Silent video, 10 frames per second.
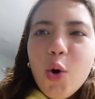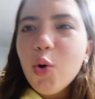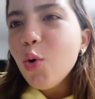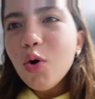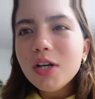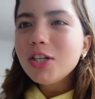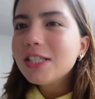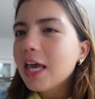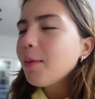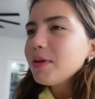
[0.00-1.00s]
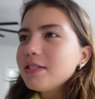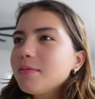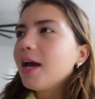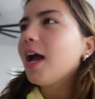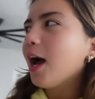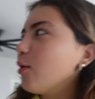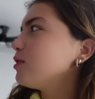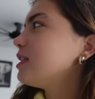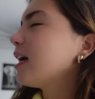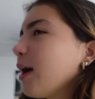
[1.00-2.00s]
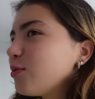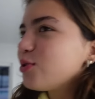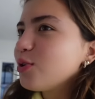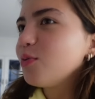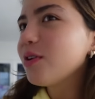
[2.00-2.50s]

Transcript: who just came into my house? Like, I was so